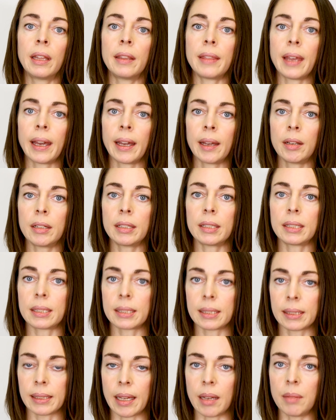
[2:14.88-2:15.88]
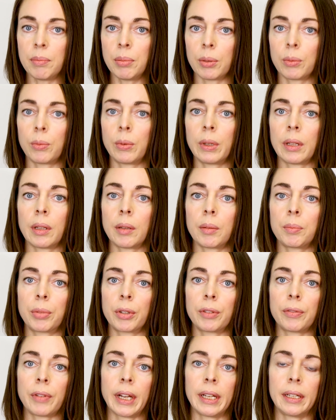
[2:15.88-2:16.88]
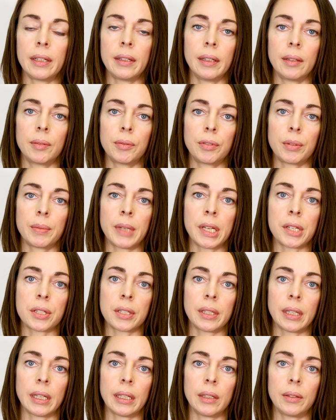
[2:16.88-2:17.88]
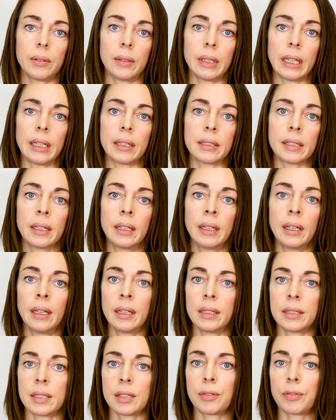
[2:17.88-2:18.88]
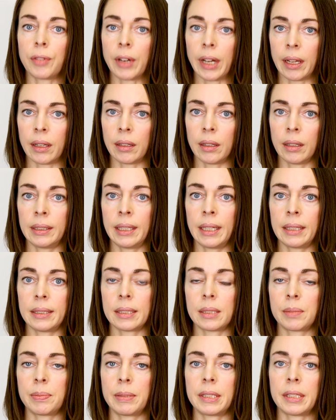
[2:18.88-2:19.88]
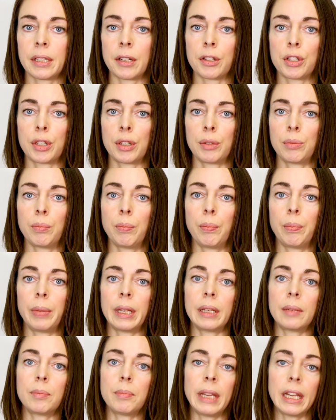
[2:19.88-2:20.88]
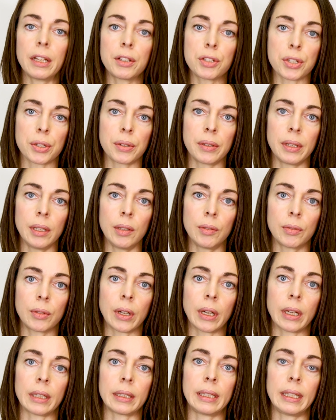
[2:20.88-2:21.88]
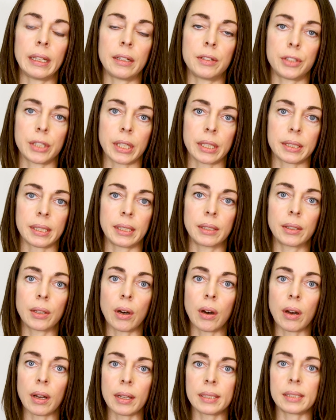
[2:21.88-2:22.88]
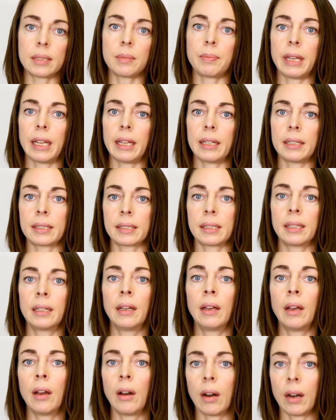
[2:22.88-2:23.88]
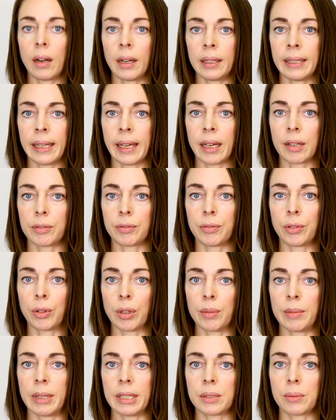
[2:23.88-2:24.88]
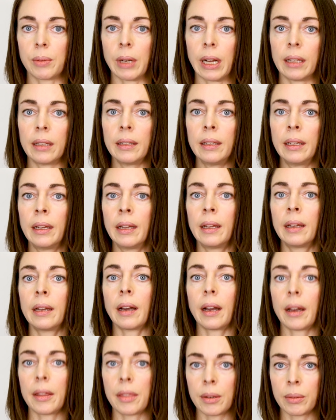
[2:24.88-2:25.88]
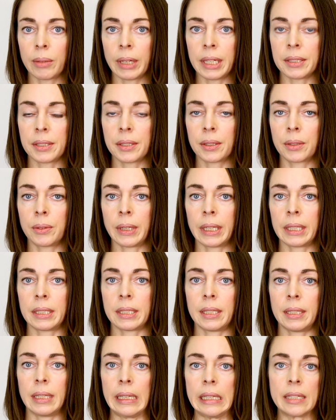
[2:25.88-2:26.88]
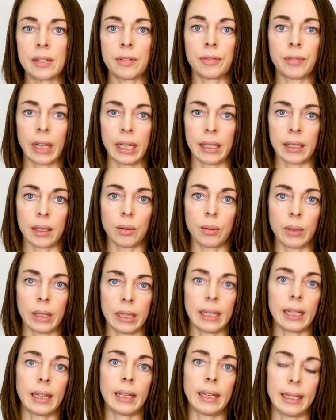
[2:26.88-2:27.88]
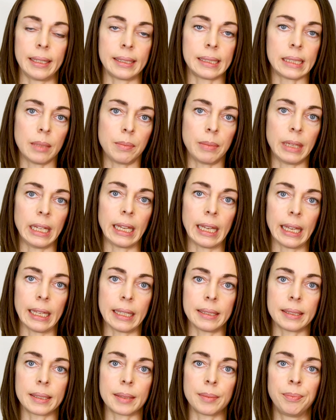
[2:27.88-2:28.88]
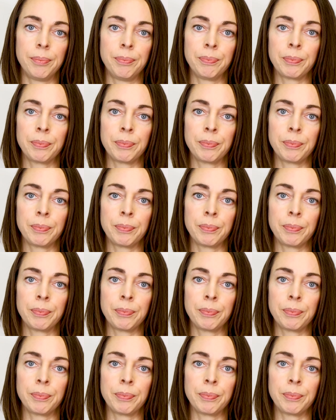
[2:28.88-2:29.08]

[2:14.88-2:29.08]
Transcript: That slip will provide you the information that you need to file on that disposition, but make sure that you've got the adjusted cost base on that form as well. Otherwise, you're going to need to find out what that ACB is.